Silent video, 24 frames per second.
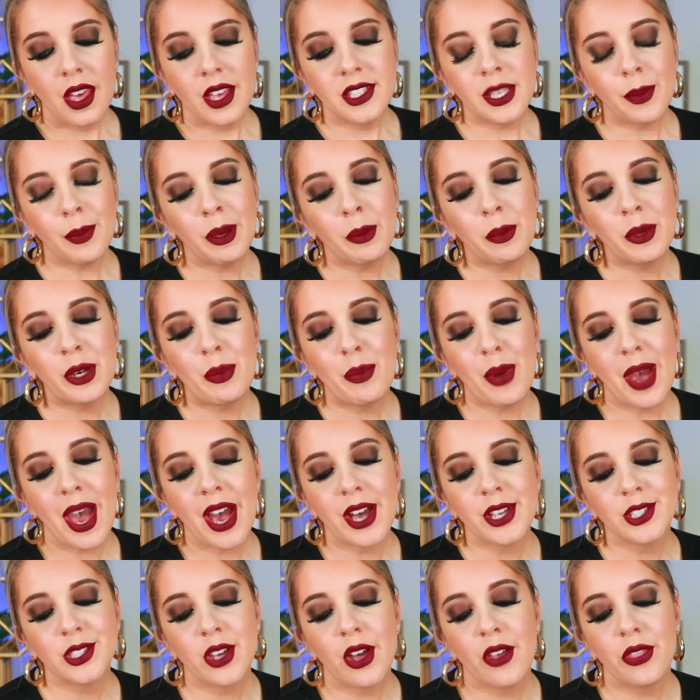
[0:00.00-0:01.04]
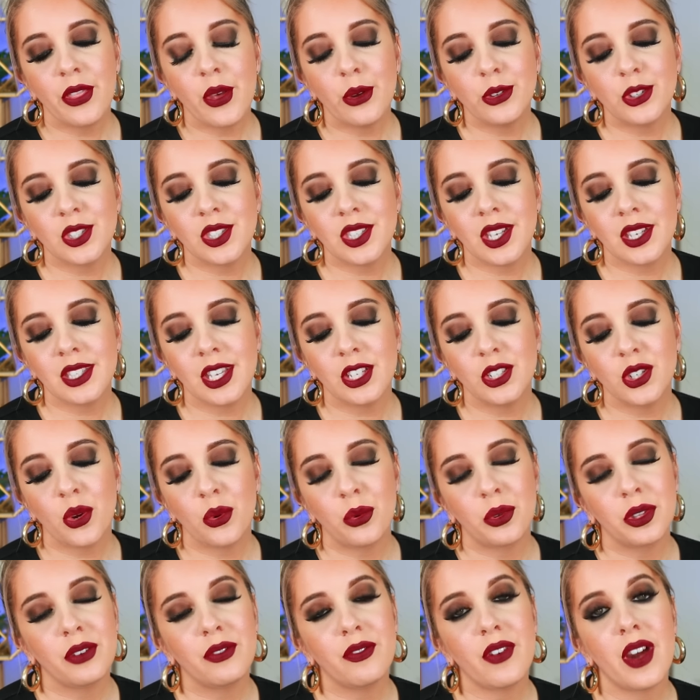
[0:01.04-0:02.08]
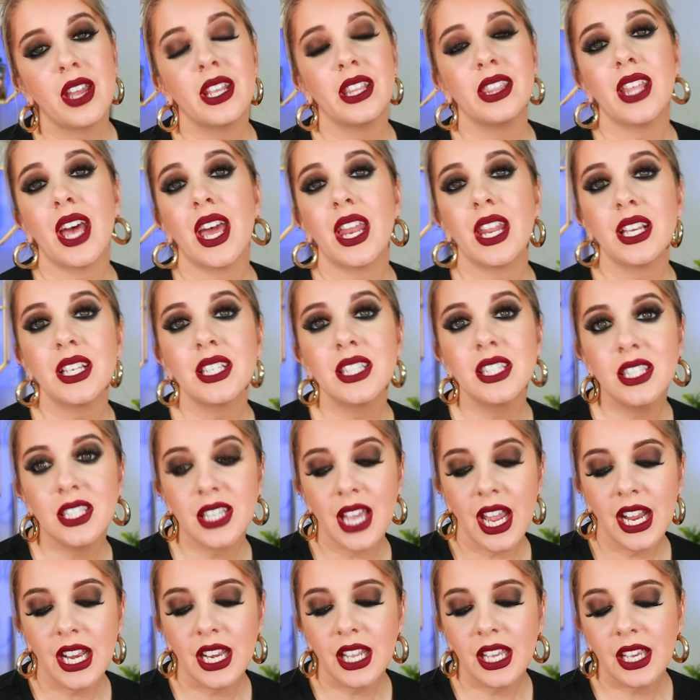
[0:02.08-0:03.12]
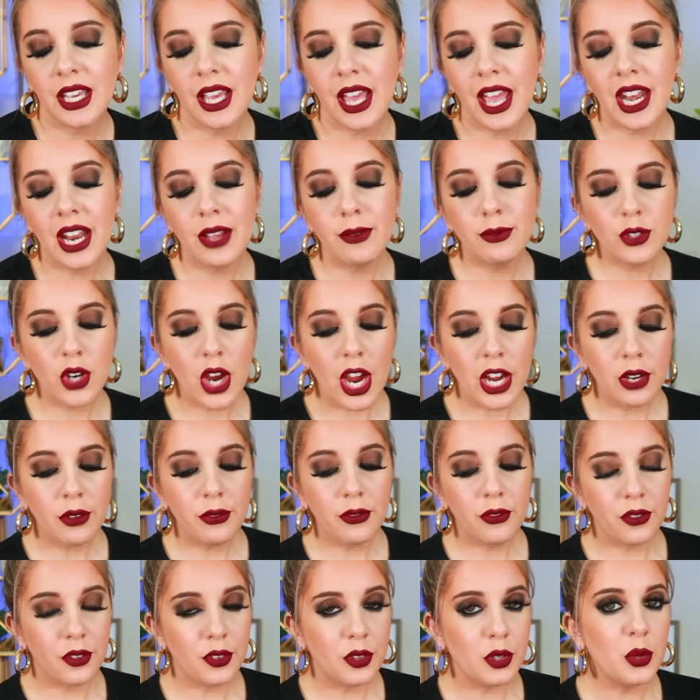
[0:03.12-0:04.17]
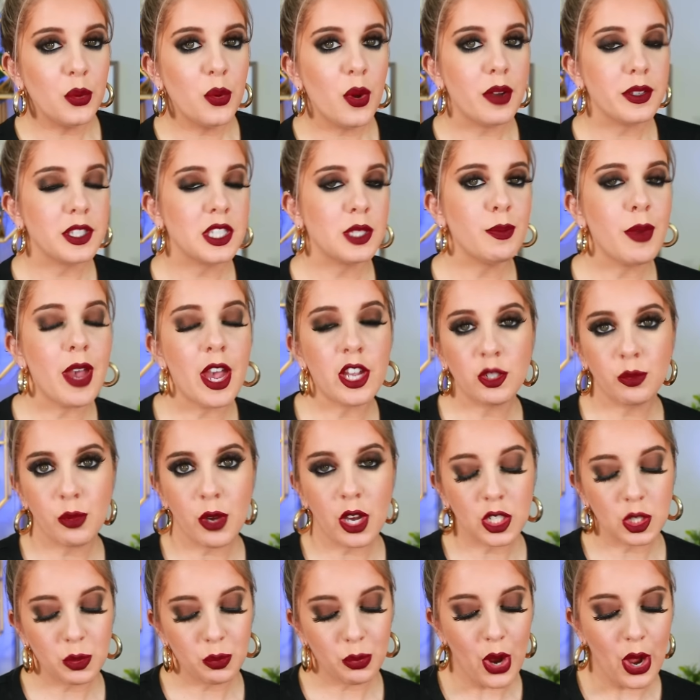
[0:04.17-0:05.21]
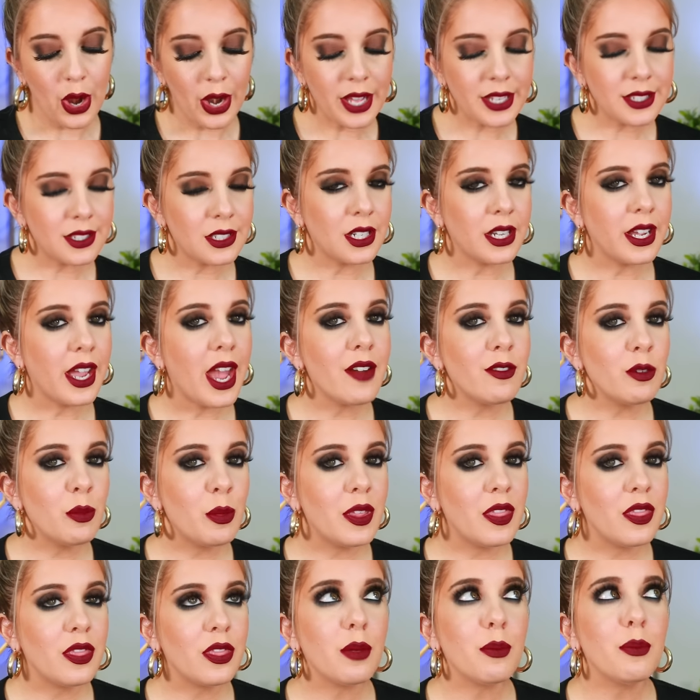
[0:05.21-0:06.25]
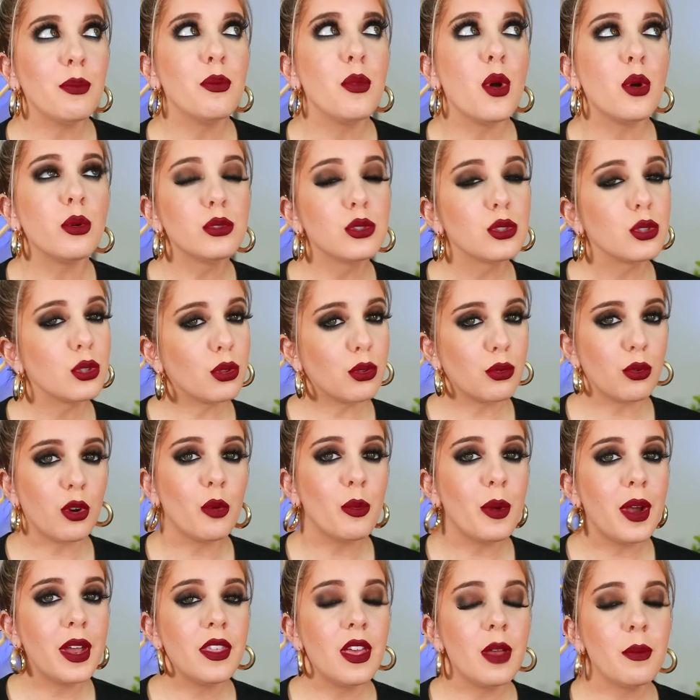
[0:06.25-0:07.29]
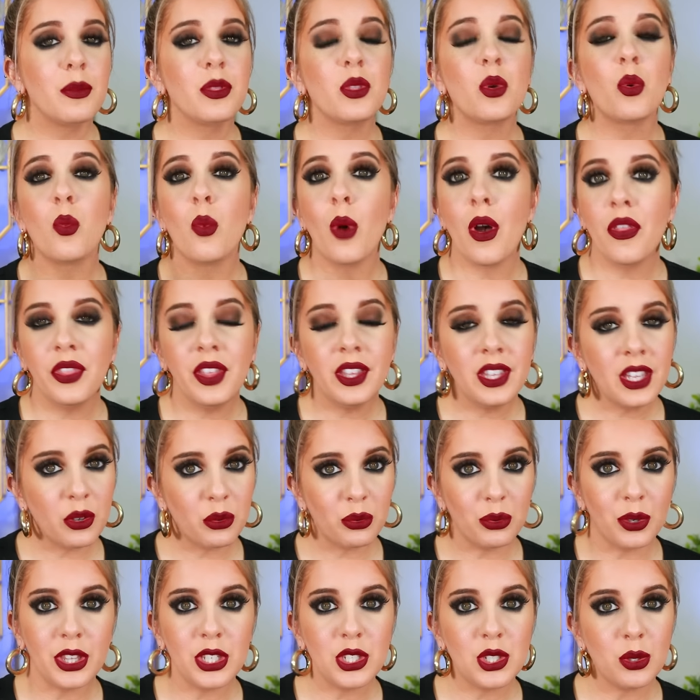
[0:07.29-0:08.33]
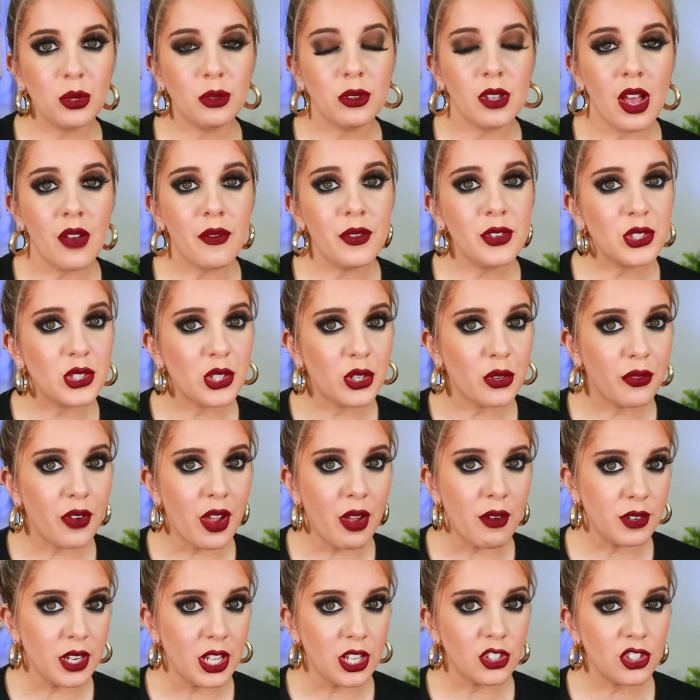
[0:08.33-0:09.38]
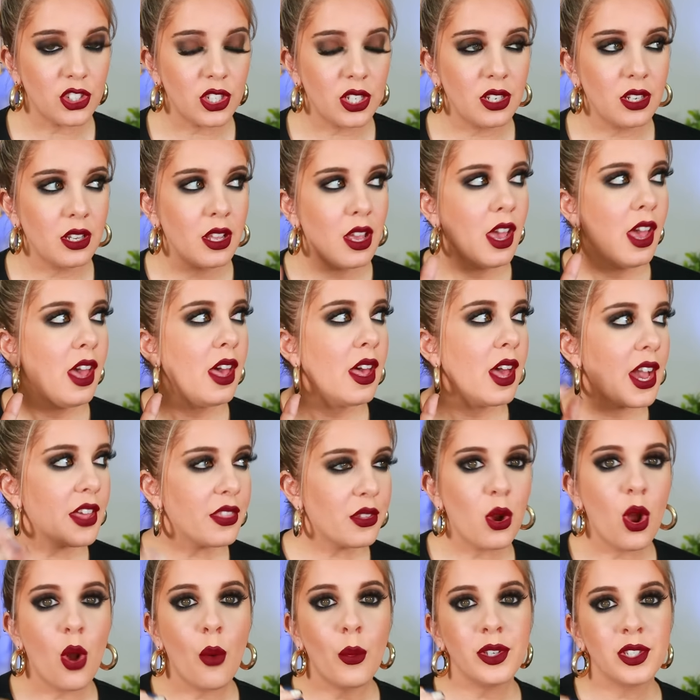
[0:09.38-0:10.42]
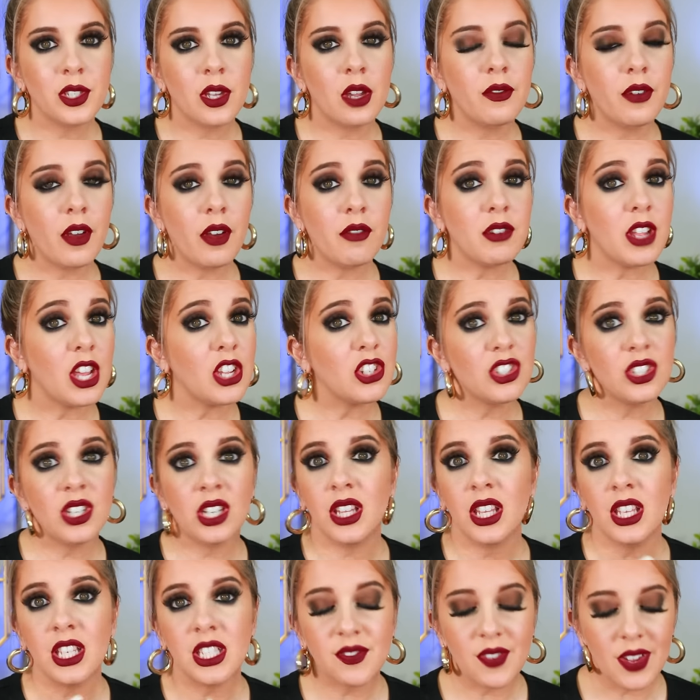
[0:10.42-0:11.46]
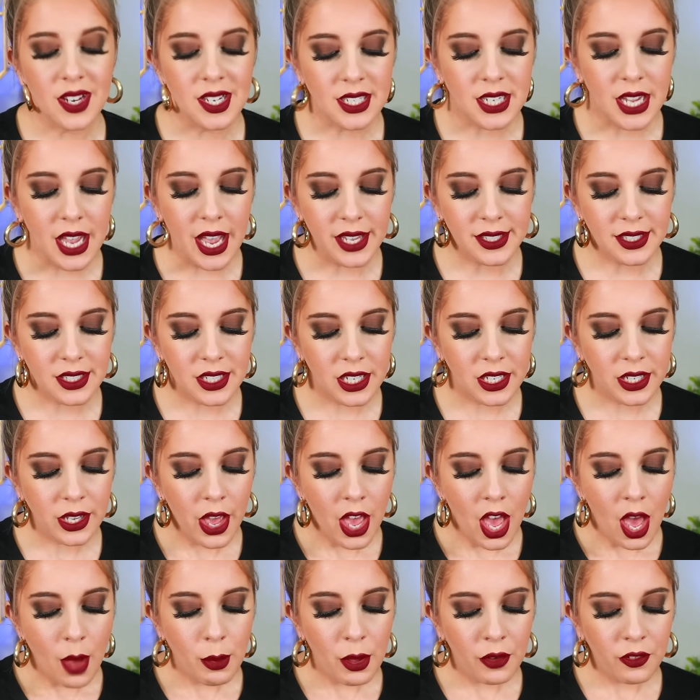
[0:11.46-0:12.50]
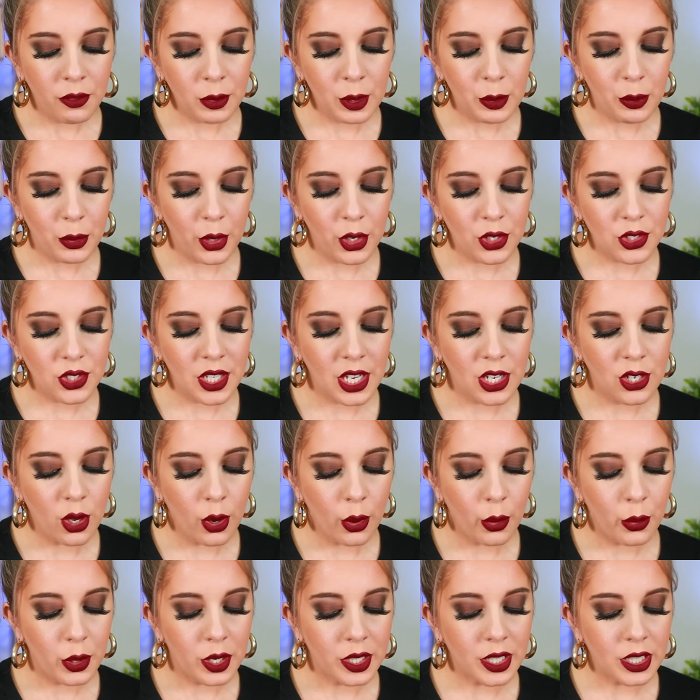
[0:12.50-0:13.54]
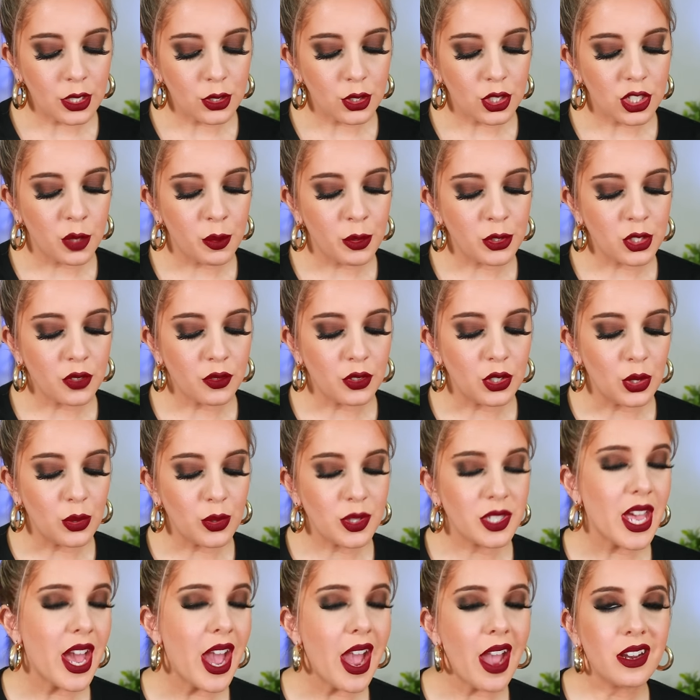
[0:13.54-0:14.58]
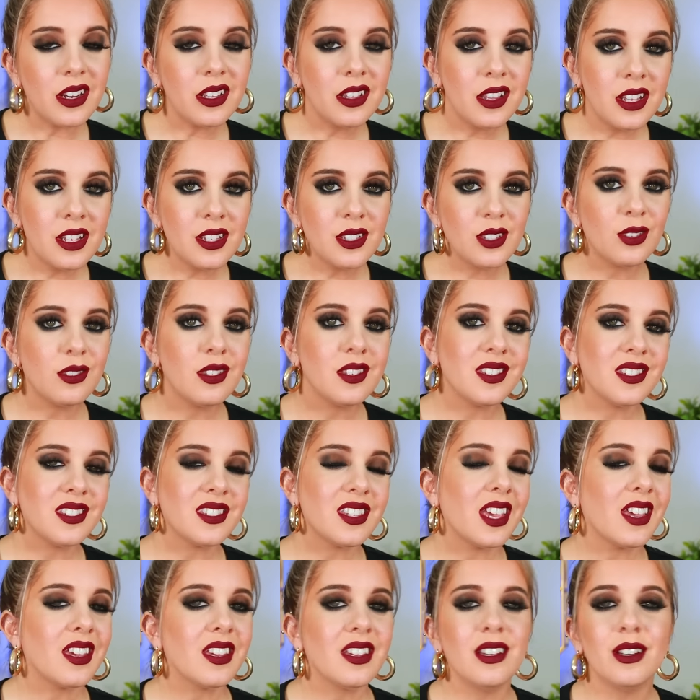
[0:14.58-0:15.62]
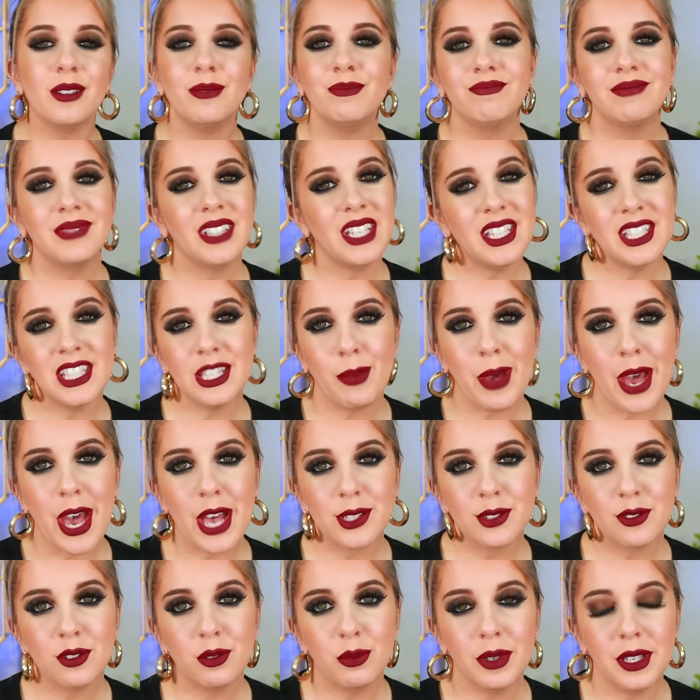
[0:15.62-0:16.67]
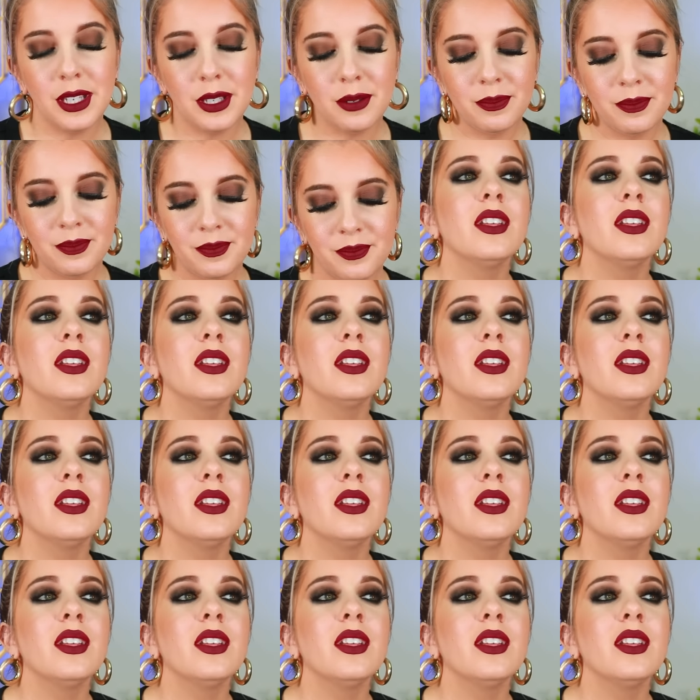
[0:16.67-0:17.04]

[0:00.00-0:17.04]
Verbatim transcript: Something I'm going to pass on though, just because I don't really find it that exciting. And I've tried a few Smashbox products and I haven't been the most thrilled by them. The one thing I really do love is their foundation. Like they're always on foundation, I think it's fantastic. But for me personally, I know I wouldn't get too much of a use out of this. So this is like a easy pass for me.